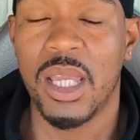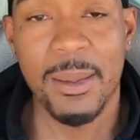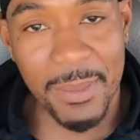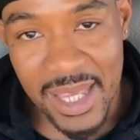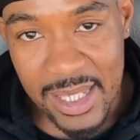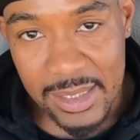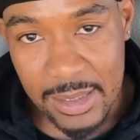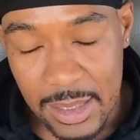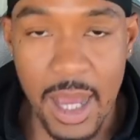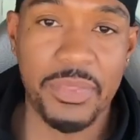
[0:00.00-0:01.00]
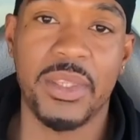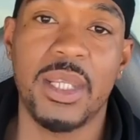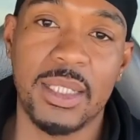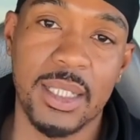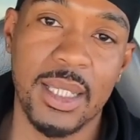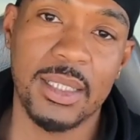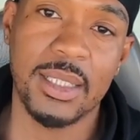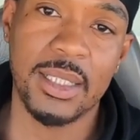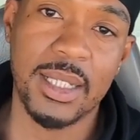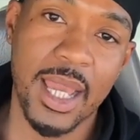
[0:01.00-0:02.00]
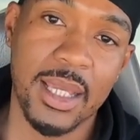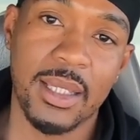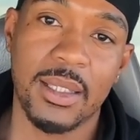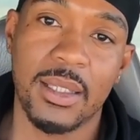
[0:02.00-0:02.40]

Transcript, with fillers: It means nothing at the end of the day.